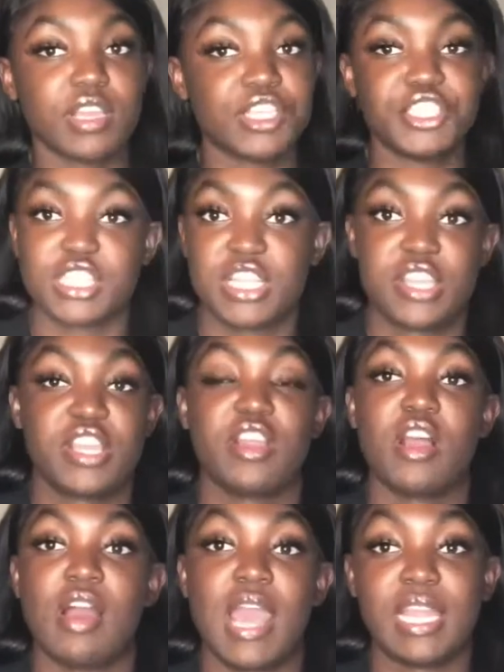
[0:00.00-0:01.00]
It's just that they're
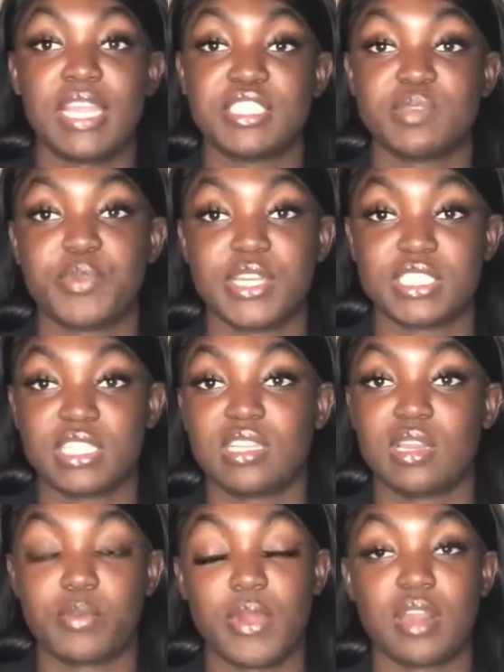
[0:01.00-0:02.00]
on AliExpress
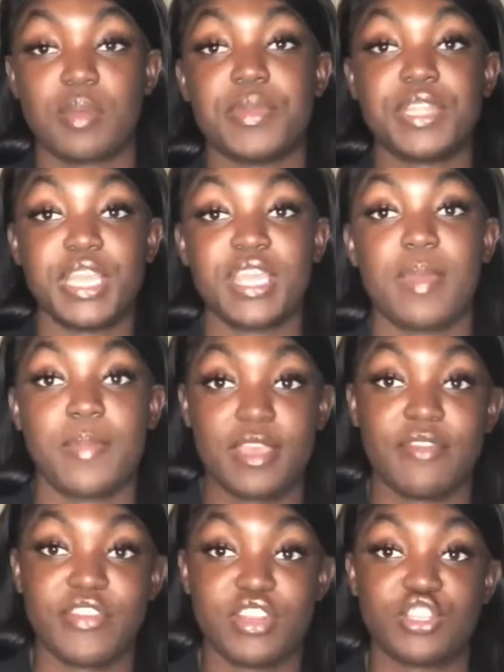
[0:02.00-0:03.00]
selling the product, but they can be
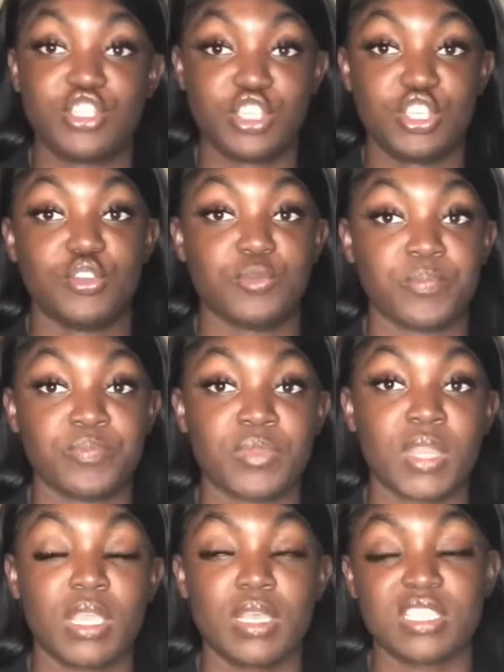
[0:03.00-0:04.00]
a vendor to you.
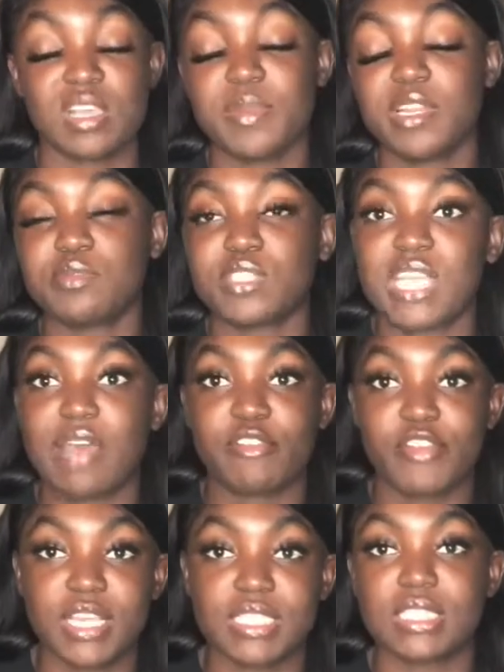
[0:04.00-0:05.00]
Some of them just have
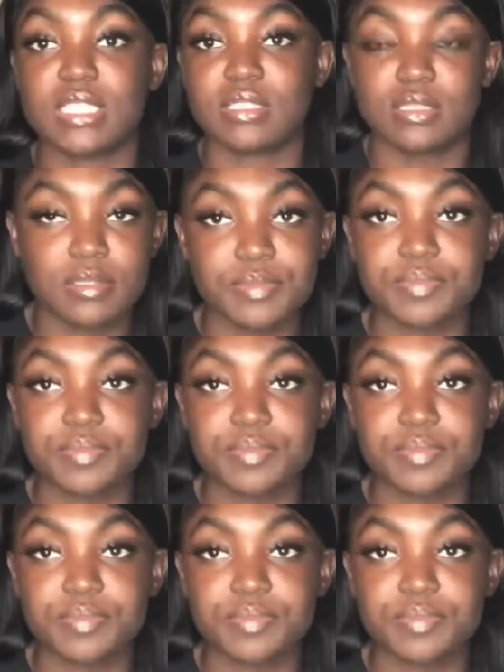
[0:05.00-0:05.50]
crazy